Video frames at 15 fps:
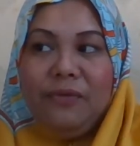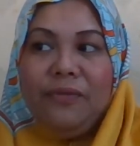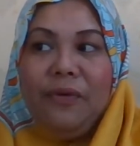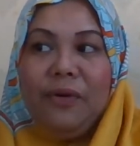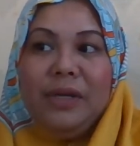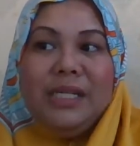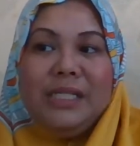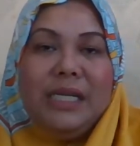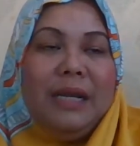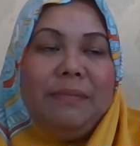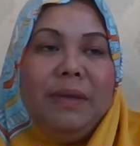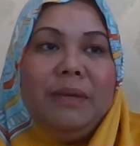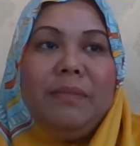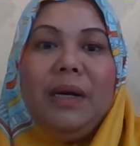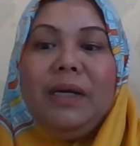for
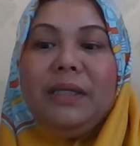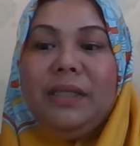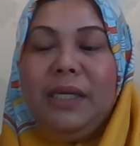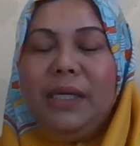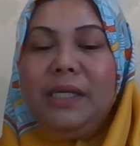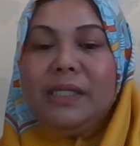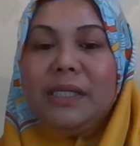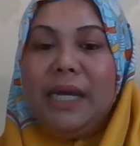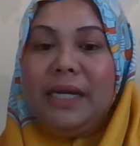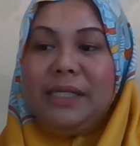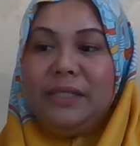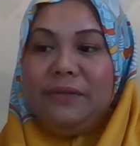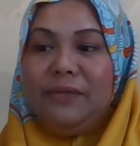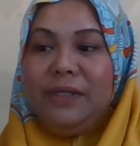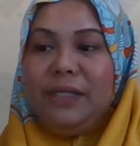Islamic marketing's
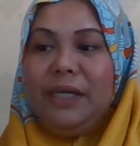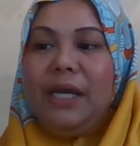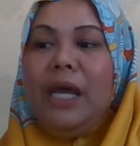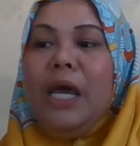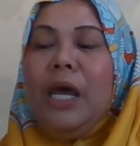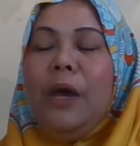activity.